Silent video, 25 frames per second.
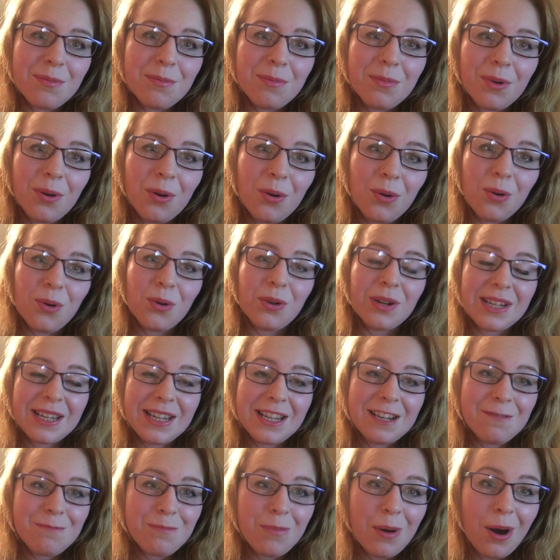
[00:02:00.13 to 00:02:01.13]
them all
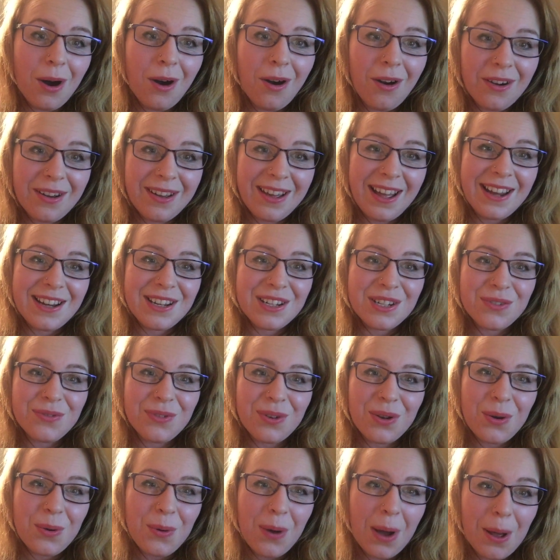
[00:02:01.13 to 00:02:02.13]
in Paharganj
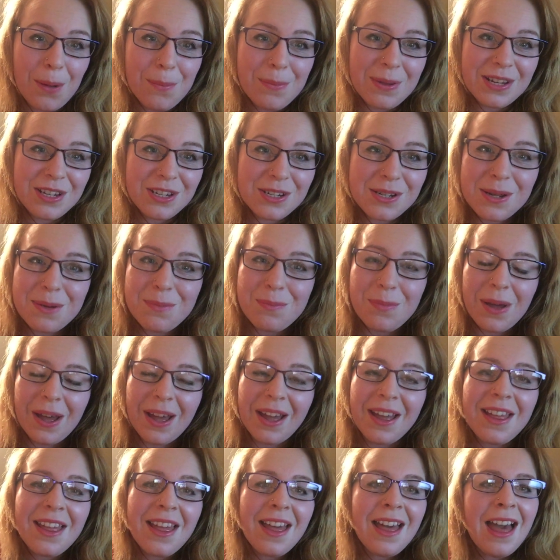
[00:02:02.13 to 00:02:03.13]
for quite a bit
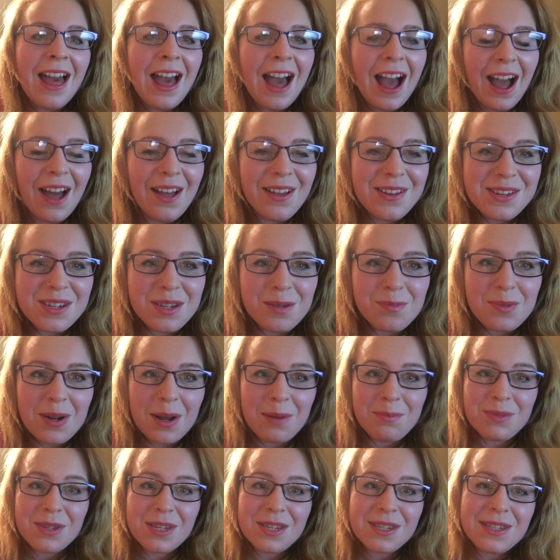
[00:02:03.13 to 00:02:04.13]
cheaper, and
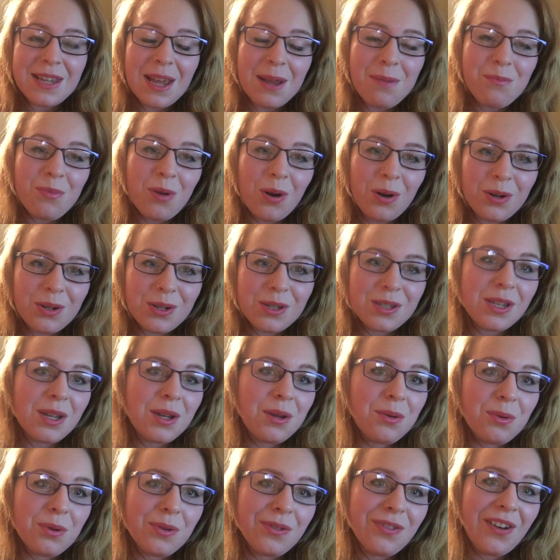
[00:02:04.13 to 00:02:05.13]
sometimes the same products that
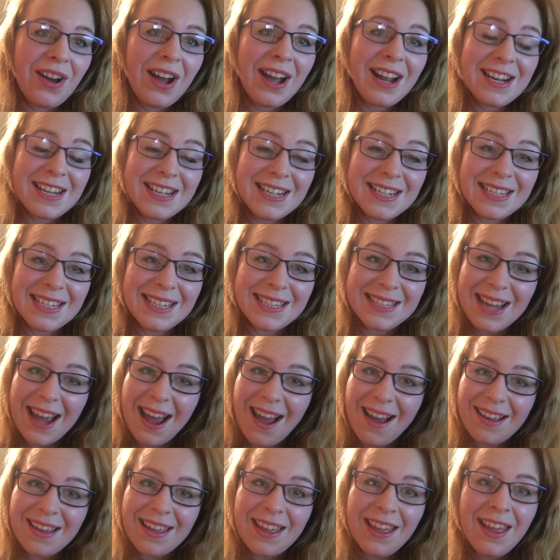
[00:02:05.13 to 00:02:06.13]
you would find in
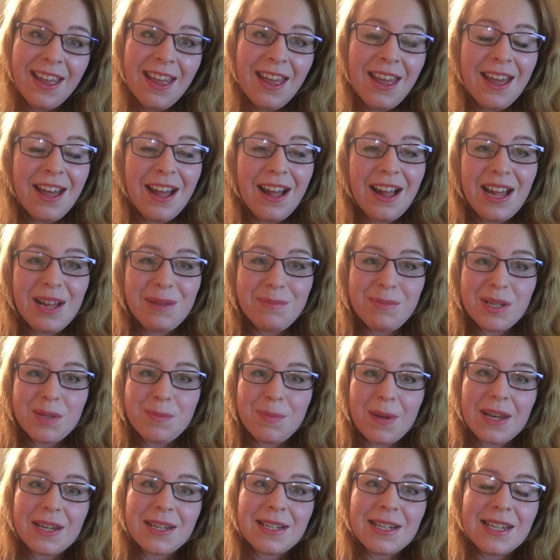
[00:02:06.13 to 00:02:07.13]
Ladakh,
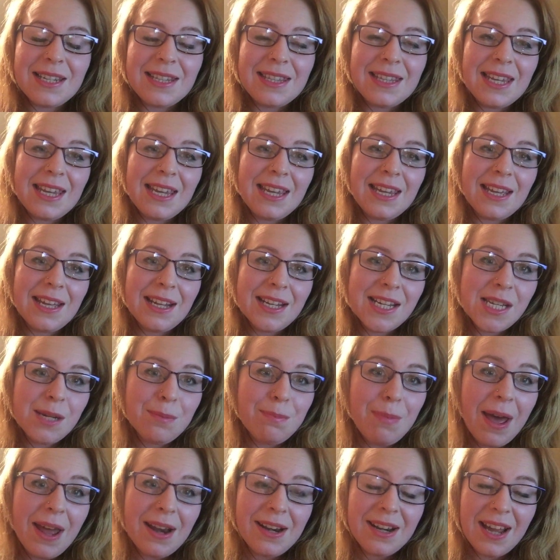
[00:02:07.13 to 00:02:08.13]
especially the
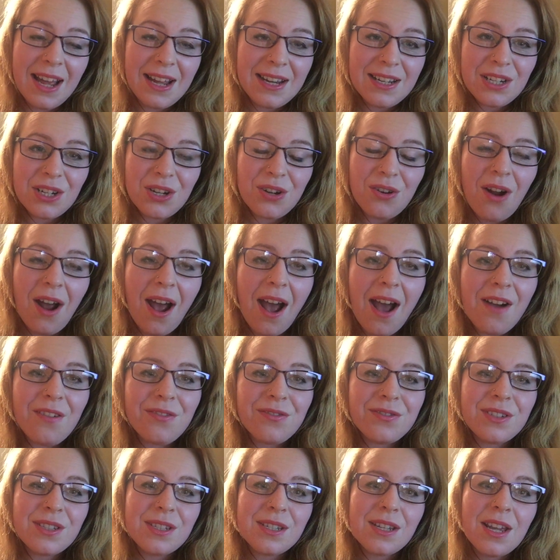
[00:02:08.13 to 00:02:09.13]
Tibetan
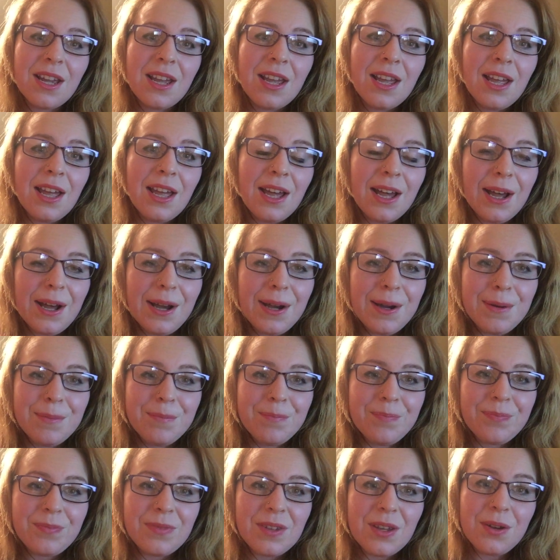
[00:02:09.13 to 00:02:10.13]
handicrafts.
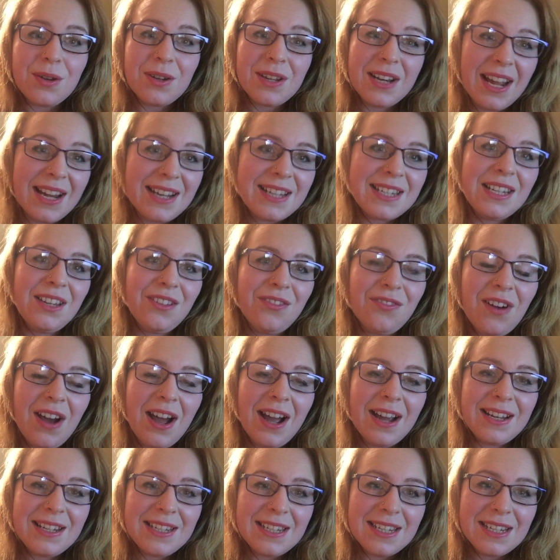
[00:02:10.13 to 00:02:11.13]
You can actually
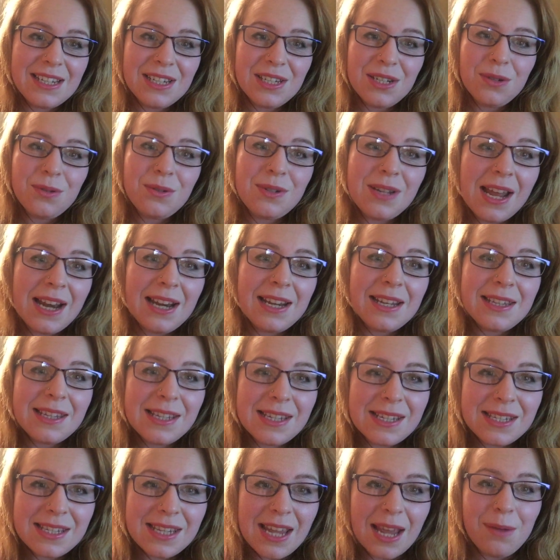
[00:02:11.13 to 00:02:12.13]
find in New Delhi
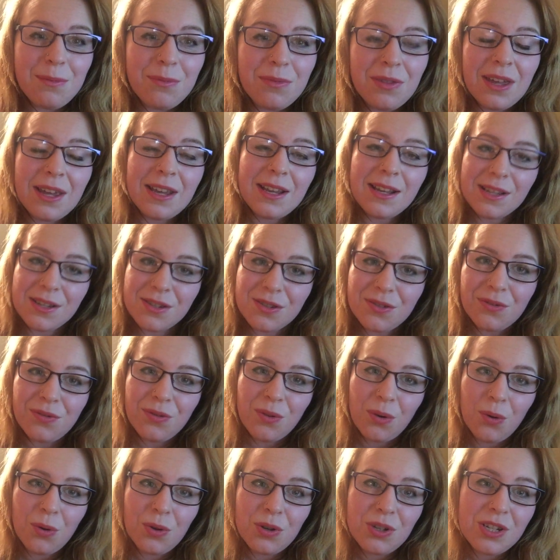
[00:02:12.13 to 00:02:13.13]
the same things
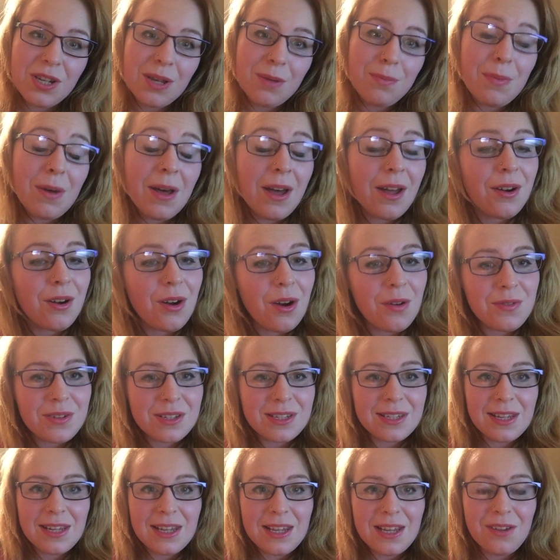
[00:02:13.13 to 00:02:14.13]
for cheaper, and
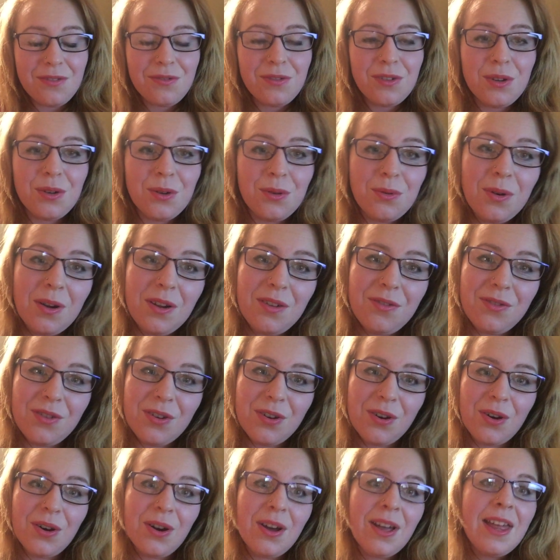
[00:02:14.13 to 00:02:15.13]
obviously if
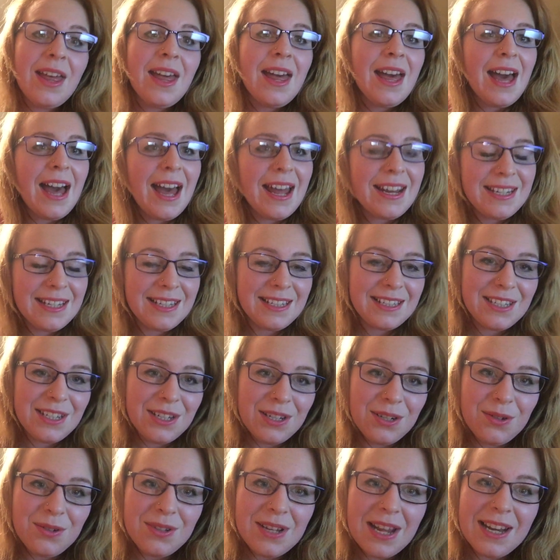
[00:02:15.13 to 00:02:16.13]
you're heading to
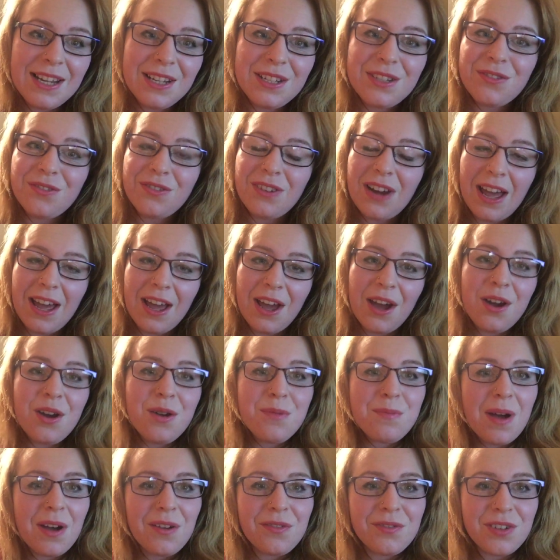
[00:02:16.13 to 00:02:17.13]
New Delhi to fly
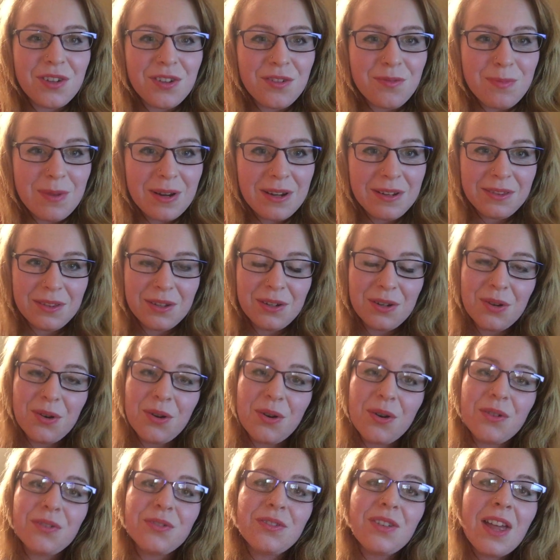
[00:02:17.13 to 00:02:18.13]
home after you've been in the
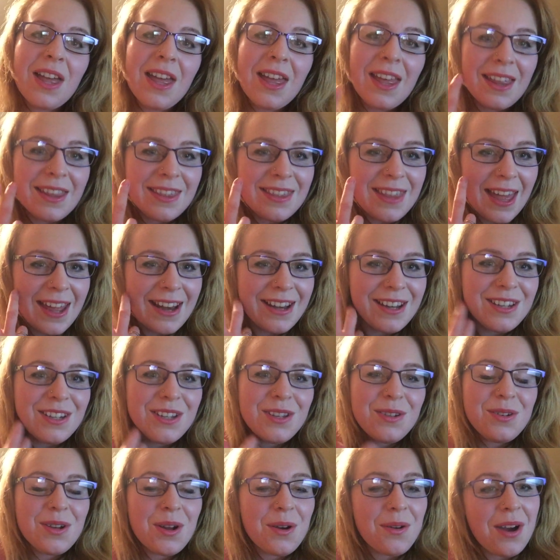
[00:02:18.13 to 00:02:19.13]
north, then
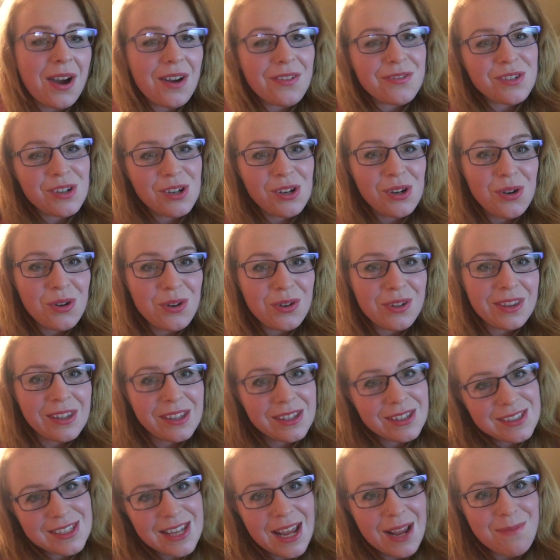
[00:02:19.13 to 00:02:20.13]
you don't have to lug
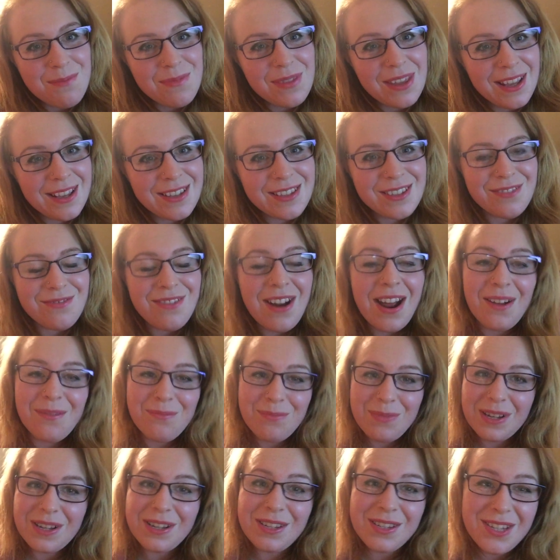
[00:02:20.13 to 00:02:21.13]
the same things
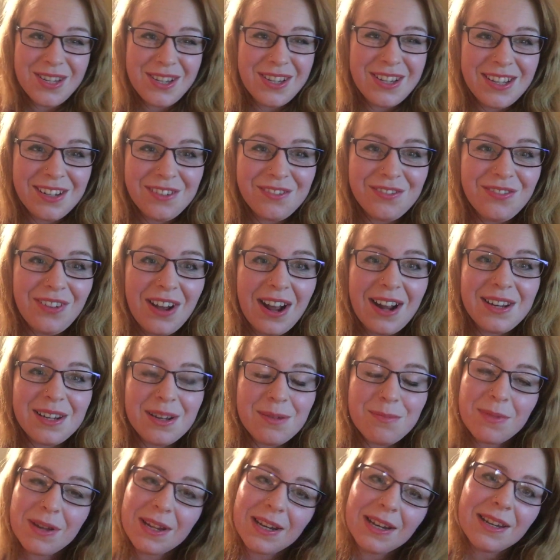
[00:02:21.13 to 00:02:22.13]
around, because you can find
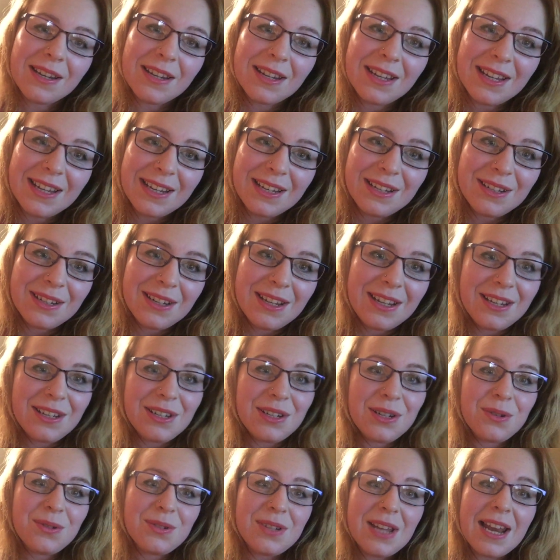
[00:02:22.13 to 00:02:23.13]
them in
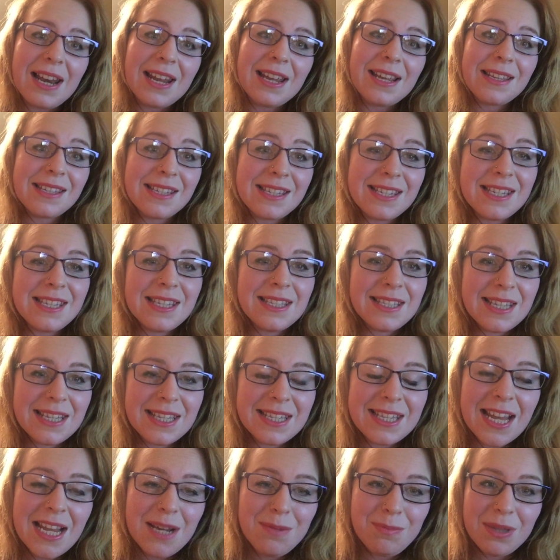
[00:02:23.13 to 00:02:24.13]
New Delhi. This is the
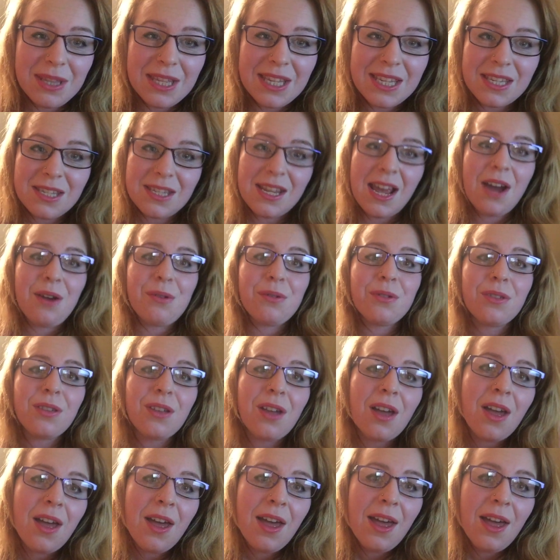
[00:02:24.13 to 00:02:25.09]
same in the south.